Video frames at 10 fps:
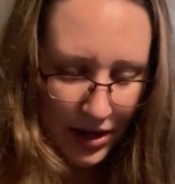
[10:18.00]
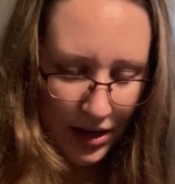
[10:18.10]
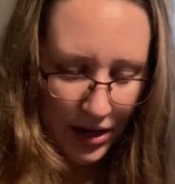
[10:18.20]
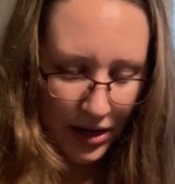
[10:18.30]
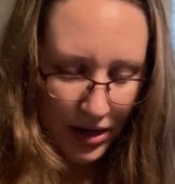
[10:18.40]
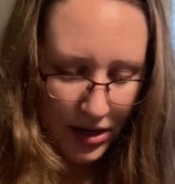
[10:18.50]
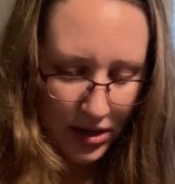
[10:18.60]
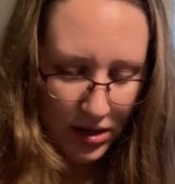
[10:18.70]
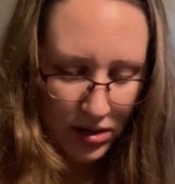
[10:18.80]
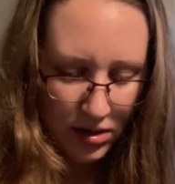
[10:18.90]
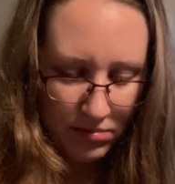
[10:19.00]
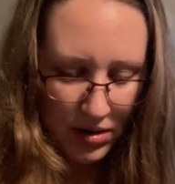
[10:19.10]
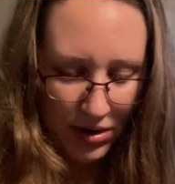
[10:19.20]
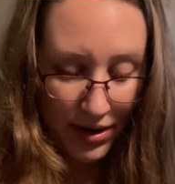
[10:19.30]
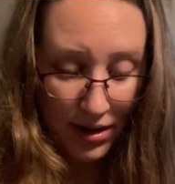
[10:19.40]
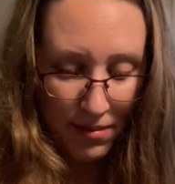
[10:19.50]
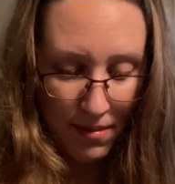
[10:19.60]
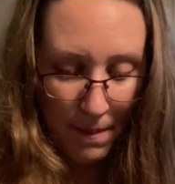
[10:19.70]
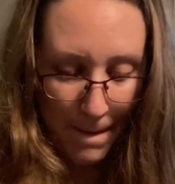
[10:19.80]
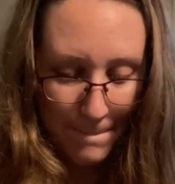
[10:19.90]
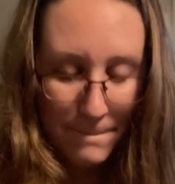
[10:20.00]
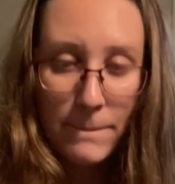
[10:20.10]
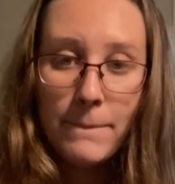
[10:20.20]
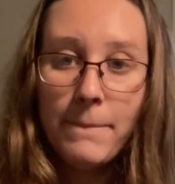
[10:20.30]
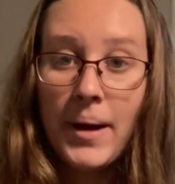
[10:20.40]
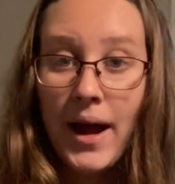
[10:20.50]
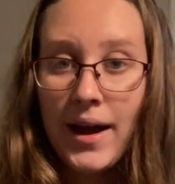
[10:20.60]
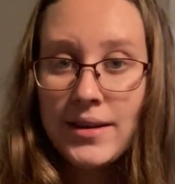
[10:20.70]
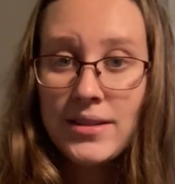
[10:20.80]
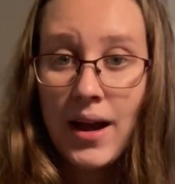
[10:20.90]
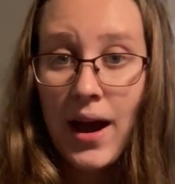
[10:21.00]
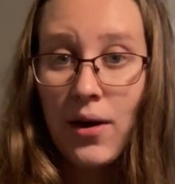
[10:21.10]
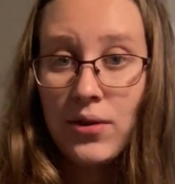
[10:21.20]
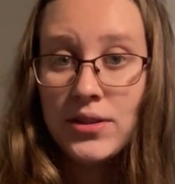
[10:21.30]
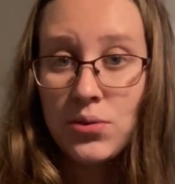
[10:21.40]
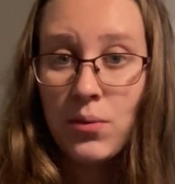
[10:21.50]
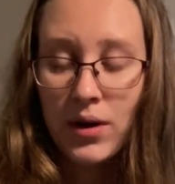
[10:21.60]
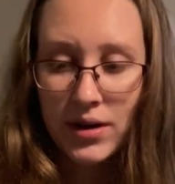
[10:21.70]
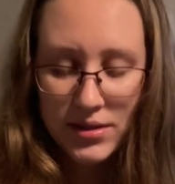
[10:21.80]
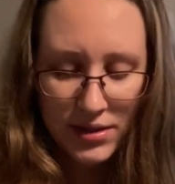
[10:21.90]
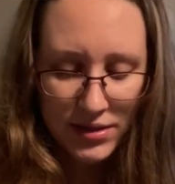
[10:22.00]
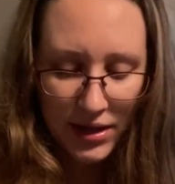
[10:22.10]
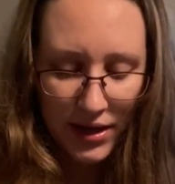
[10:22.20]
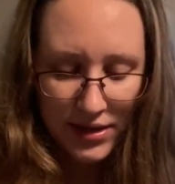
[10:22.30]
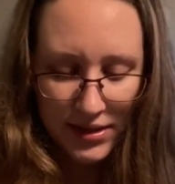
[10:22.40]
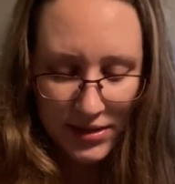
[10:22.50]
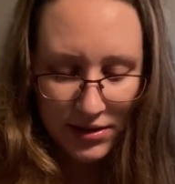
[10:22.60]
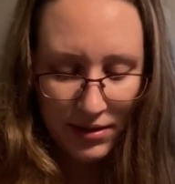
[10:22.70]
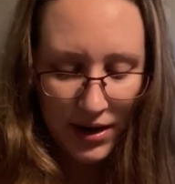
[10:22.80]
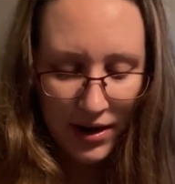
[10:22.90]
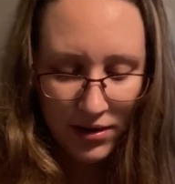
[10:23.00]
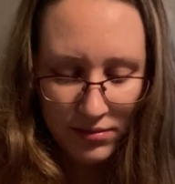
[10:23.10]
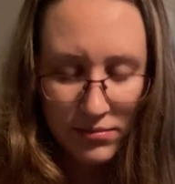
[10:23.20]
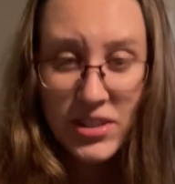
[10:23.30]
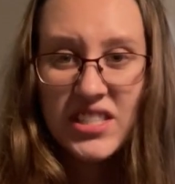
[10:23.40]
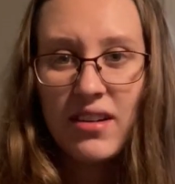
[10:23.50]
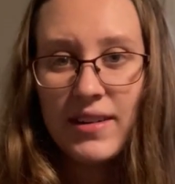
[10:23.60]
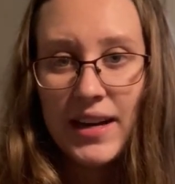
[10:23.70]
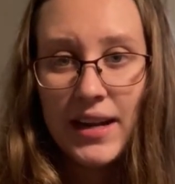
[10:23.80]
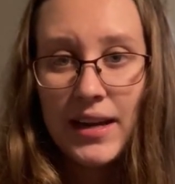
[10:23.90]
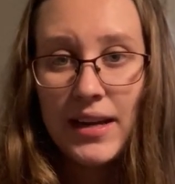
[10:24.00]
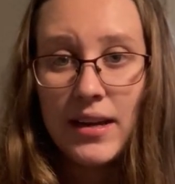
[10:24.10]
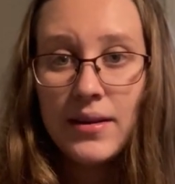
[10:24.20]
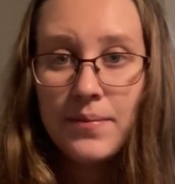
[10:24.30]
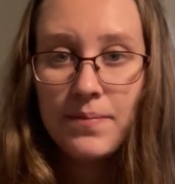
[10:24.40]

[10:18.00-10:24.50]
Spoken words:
and I'll get back to how this works because I can't test it right now. It's not ready to eat.